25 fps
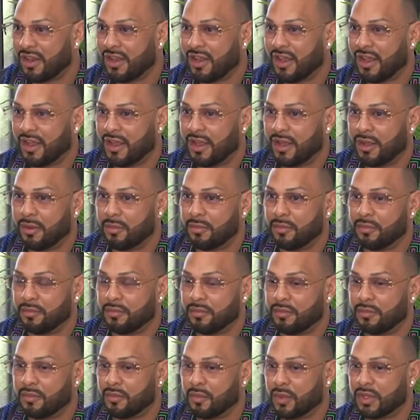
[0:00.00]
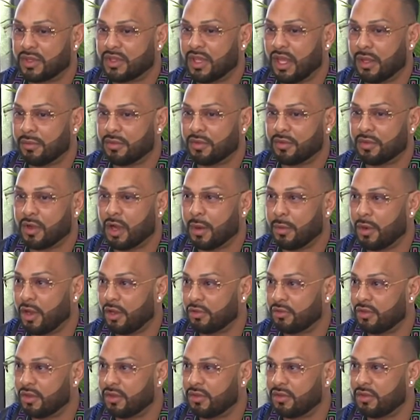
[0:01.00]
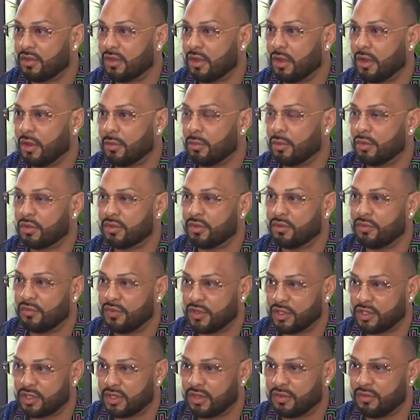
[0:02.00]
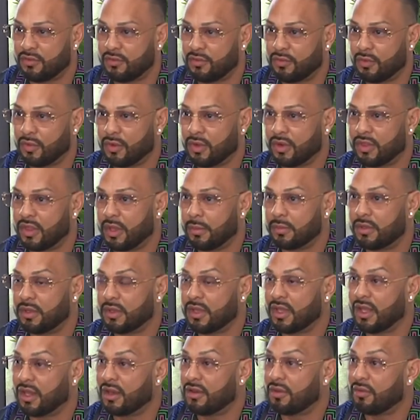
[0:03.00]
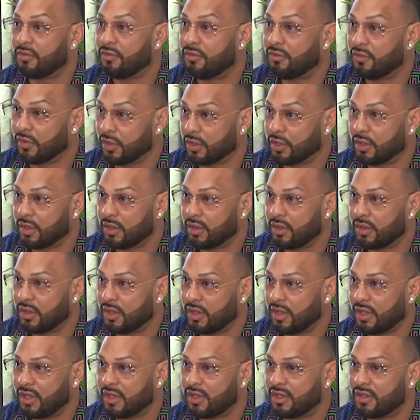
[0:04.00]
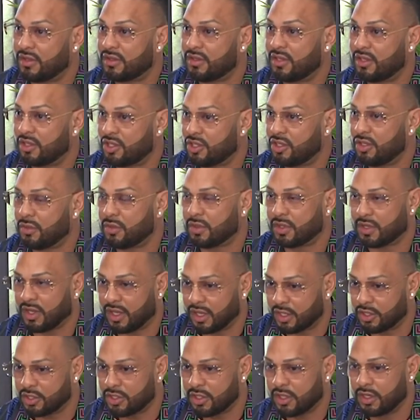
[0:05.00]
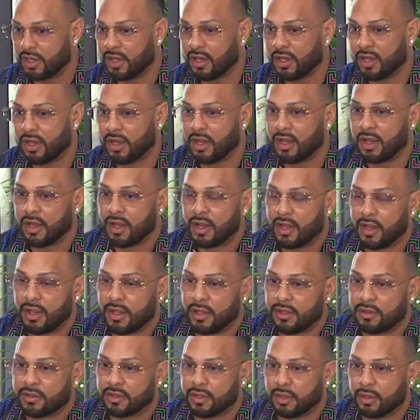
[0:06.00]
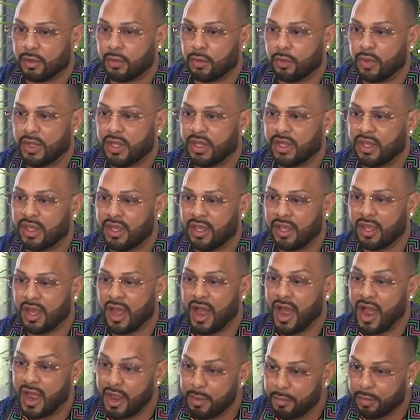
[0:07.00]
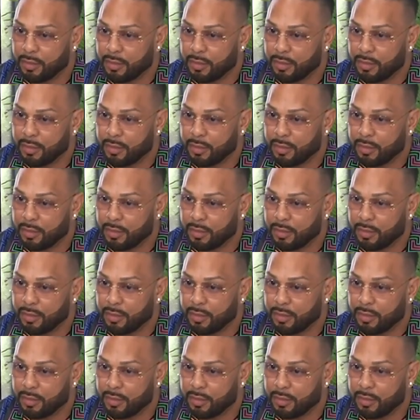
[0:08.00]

um, what types of carbohydrates are most efficient for them to get fuller in the tissue with glycogen. So we keep, I